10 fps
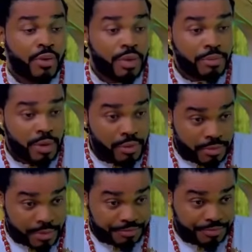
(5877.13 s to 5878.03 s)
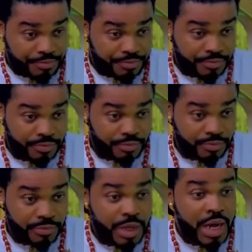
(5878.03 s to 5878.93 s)
Well, Mom,
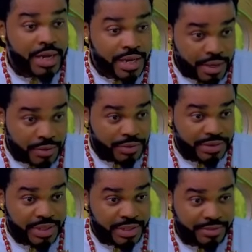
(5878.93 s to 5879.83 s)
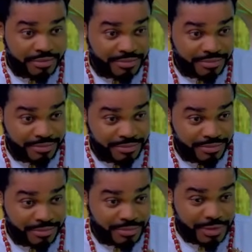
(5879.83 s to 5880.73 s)
I hear your concern
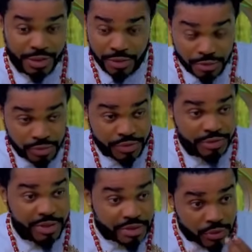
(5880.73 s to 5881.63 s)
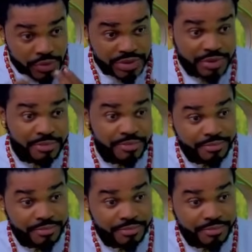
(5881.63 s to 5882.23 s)
and also respect your wisdom.